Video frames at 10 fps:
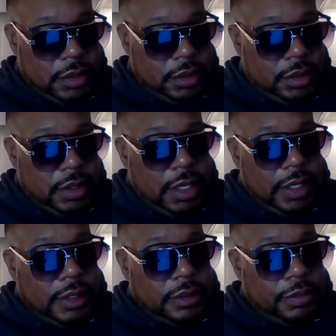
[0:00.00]
You got to
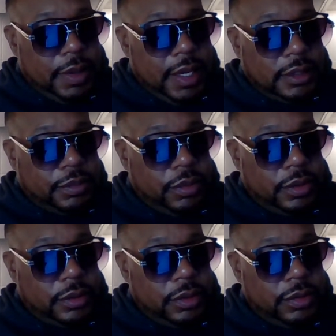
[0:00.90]
get your passport
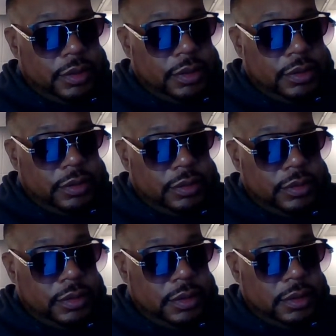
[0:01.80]
so you can,
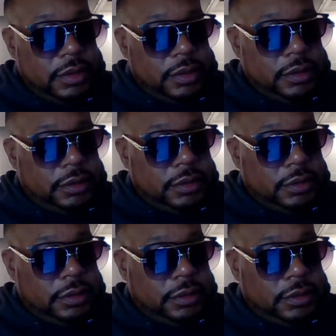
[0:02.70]

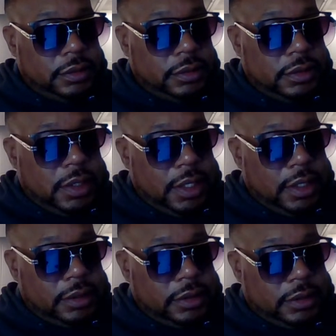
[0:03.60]
check
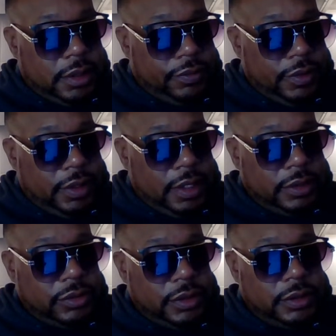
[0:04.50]
out these different
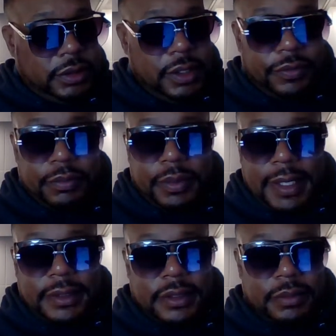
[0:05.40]
countries and different
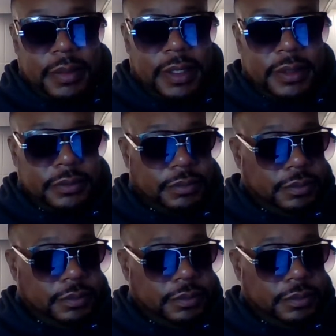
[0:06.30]
places, man.